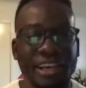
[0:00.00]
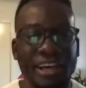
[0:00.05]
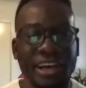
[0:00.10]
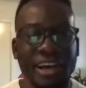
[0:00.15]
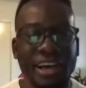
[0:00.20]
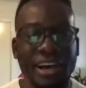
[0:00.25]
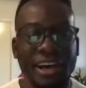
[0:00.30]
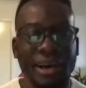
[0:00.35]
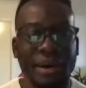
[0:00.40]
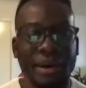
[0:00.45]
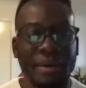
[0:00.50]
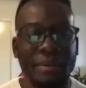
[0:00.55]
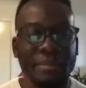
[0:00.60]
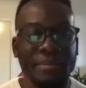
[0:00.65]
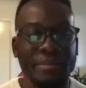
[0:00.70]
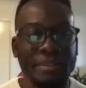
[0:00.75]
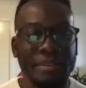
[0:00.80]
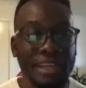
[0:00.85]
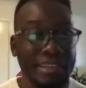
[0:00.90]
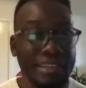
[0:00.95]

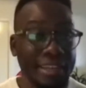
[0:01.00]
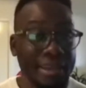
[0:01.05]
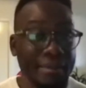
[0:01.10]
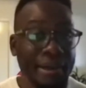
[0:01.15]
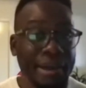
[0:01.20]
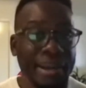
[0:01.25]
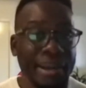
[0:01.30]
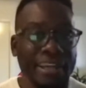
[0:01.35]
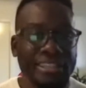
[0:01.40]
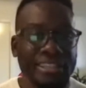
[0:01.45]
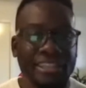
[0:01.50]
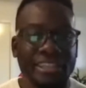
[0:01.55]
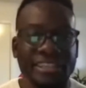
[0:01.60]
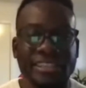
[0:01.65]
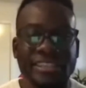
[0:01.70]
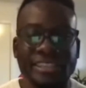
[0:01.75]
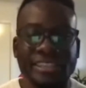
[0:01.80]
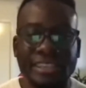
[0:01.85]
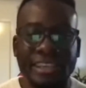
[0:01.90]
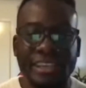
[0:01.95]
that they might actually
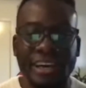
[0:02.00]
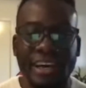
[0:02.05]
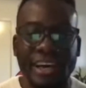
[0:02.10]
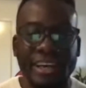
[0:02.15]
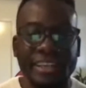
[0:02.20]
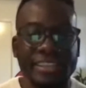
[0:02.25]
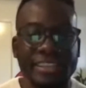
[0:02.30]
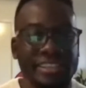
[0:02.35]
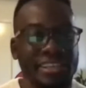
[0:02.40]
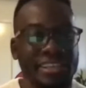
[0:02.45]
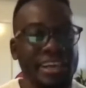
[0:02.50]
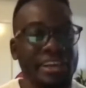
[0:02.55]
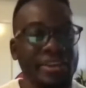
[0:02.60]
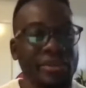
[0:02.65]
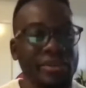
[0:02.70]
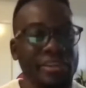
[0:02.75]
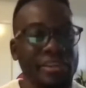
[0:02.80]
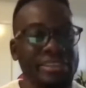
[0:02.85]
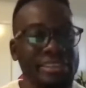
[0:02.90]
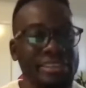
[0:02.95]
consider in designing
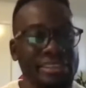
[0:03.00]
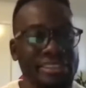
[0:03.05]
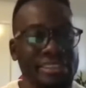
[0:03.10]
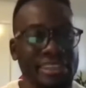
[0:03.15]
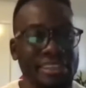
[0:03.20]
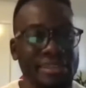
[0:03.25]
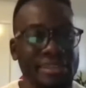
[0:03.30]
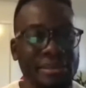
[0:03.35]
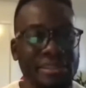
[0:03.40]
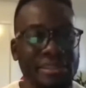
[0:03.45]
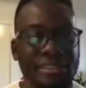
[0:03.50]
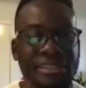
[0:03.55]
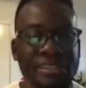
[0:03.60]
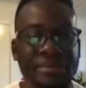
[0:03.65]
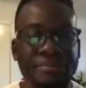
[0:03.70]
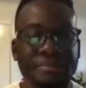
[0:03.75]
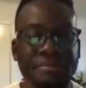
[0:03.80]
authentic assessments?